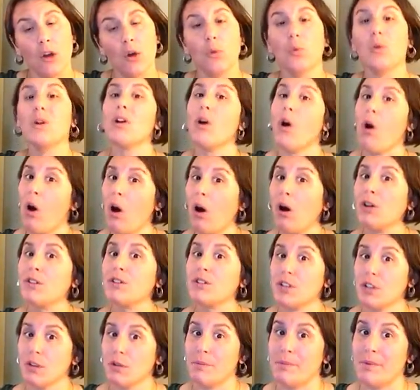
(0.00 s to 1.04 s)
would
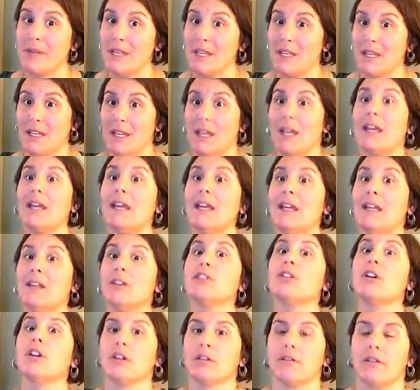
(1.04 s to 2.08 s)
also be
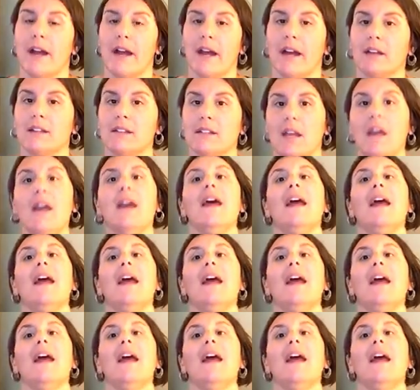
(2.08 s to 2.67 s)
incorrect.